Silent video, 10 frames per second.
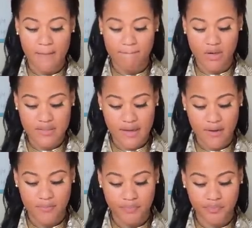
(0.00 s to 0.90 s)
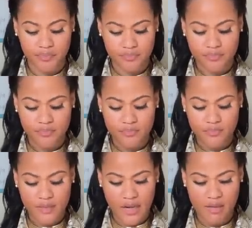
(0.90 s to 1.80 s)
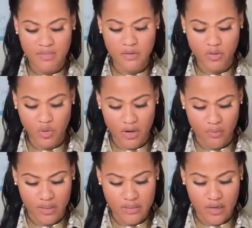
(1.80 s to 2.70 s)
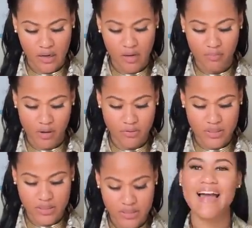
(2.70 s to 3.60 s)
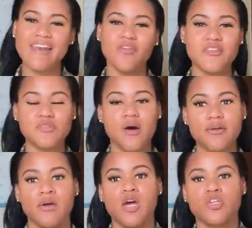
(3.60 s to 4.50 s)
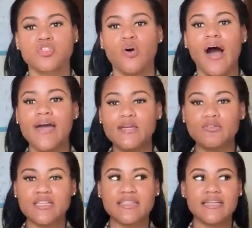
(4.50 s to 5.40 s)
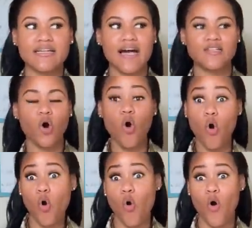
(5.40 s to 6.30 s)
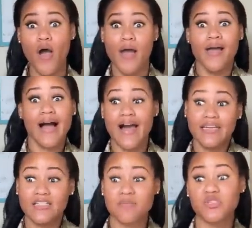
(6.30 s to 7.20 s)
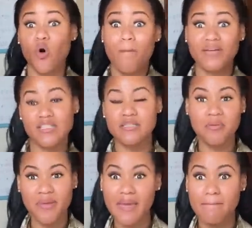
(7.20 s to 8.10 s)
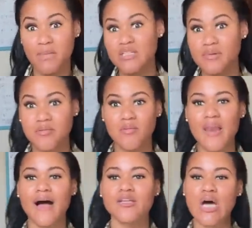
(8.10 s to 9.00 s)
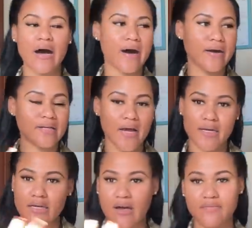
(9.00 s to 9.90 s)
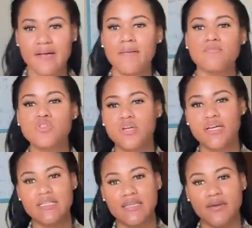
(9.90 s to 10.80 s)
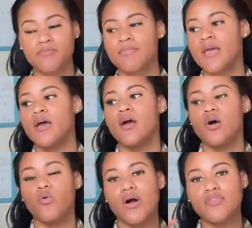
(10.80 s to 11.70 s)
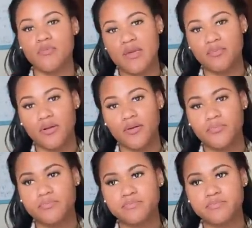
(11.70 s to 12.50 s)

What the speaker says: But let me see which one I want to talk about. I love this one. So I used to think that, oh, I need to be so busy to be making money, blah, blah, blah, blah. Nah, fam. So here's the thing. Wealthy people